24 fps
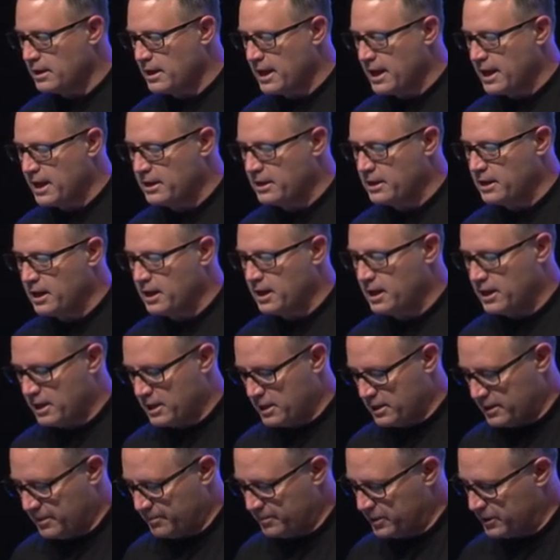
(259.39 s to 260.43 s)
And
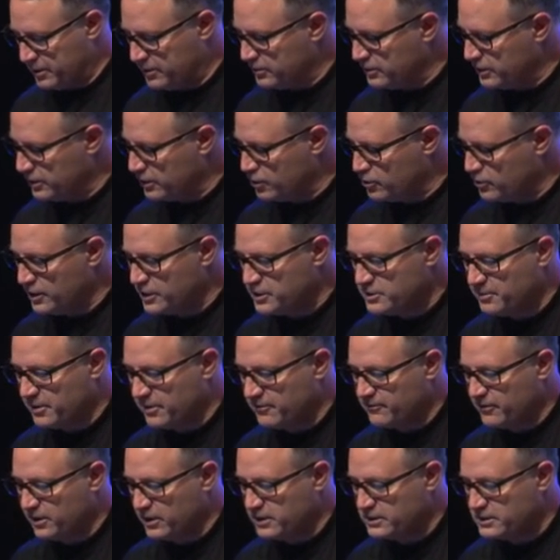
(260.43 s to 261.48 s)
I'm going to increase
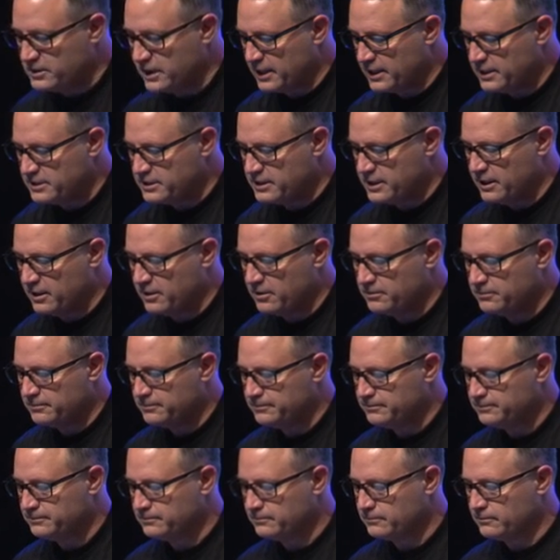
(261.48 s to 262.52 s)
my font size here.
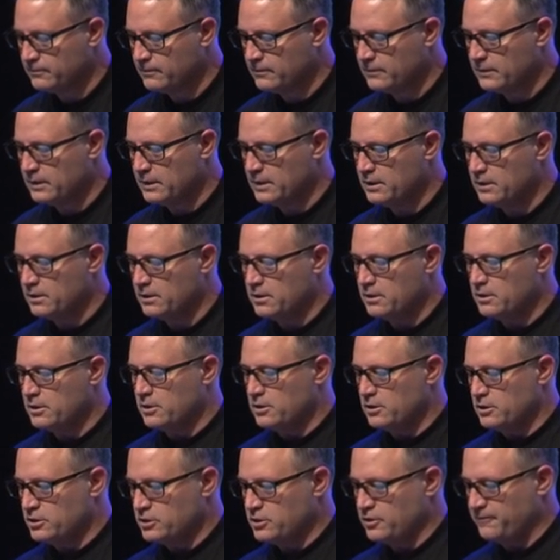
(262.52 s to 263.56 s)

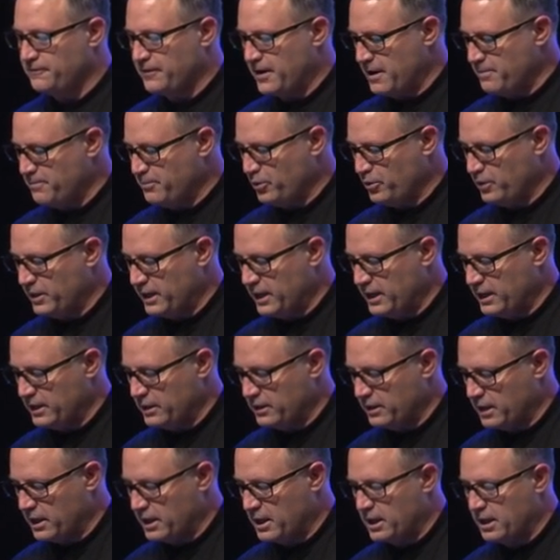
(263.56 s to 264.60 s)
So if I put
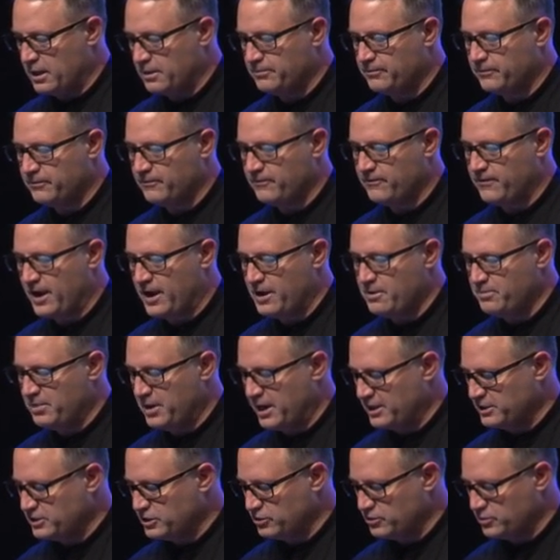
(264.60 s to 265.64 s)
in, find
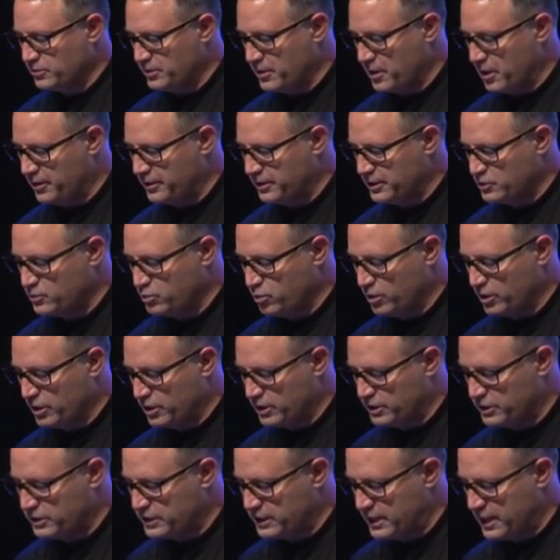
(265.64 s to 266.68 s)
pages with all these
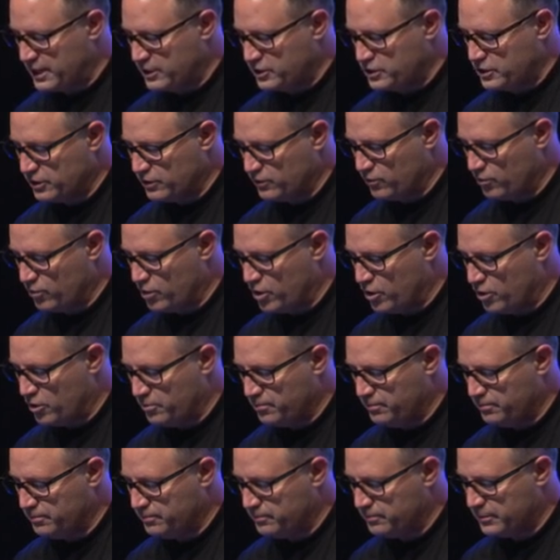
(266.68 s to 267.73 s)
words, ancient
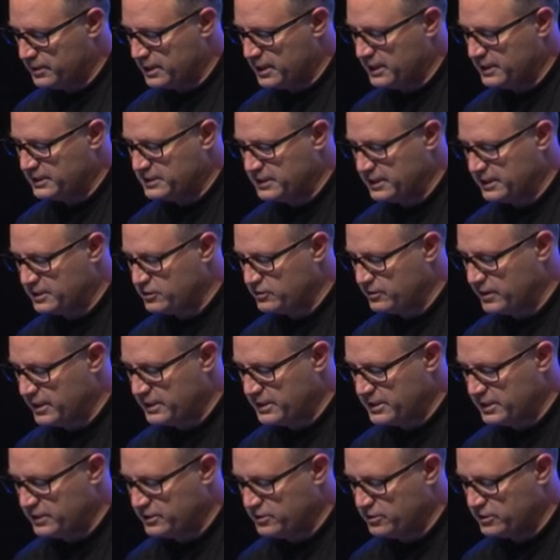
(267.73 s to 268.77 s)
Rome. Any 6th
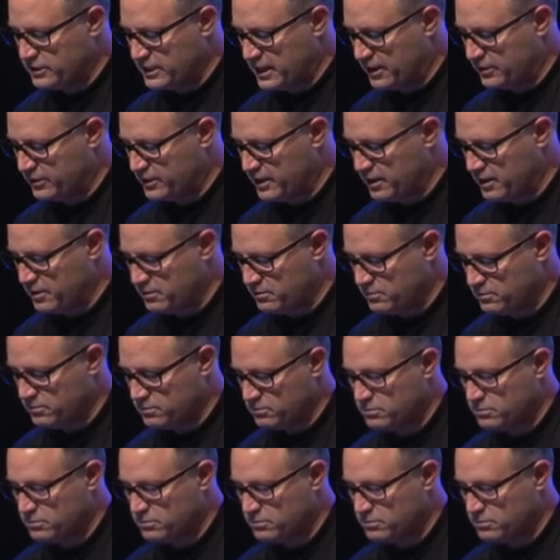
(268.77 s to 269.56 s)
grade teachers out there?